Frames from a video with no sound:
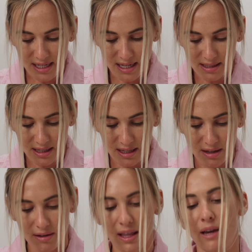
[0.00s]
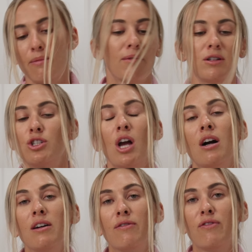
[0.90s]
decent
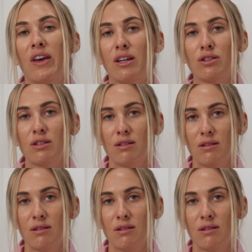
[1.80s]
chunk of fish.